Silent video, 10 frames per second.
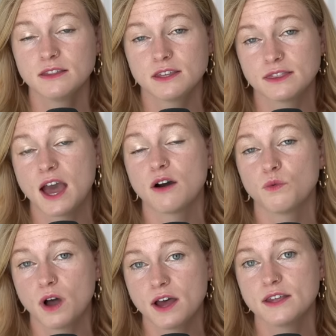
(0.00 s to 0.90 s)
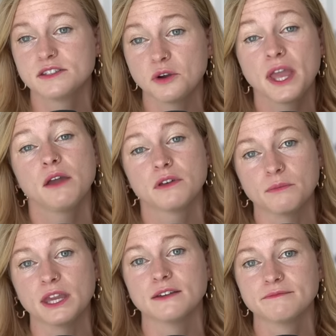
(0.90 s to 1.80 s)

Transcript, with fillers: that that was okay with me,